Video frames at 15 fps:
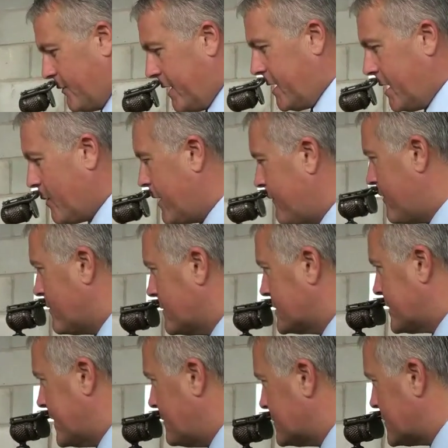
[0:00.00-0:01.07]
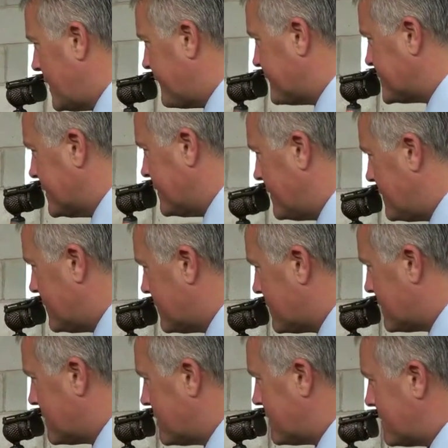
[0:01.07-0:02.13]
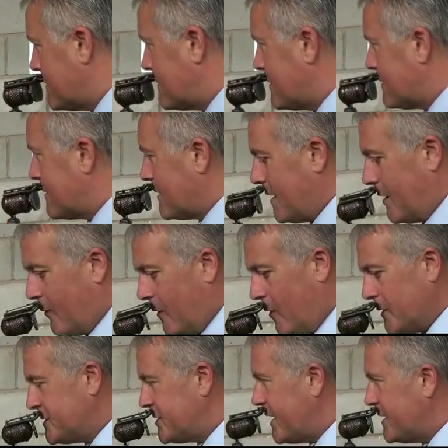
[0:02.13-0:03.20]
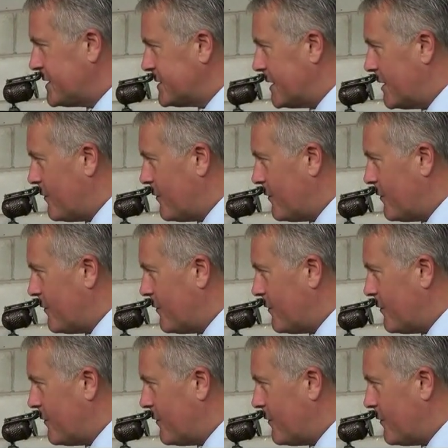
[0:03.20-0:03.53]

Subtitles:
we keep giving teams lifts, and you know, we're always chasing,